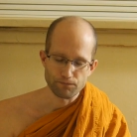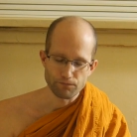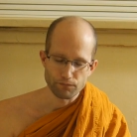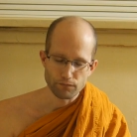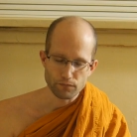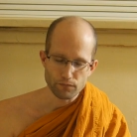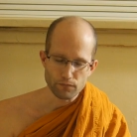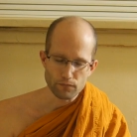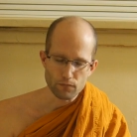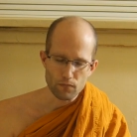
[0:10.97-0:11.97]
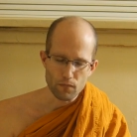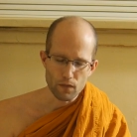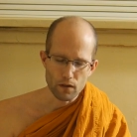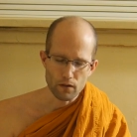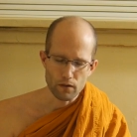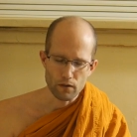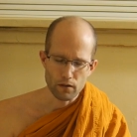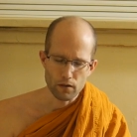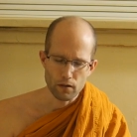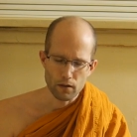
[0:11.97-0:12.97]

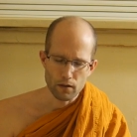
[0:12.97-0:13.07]
Nothing is said.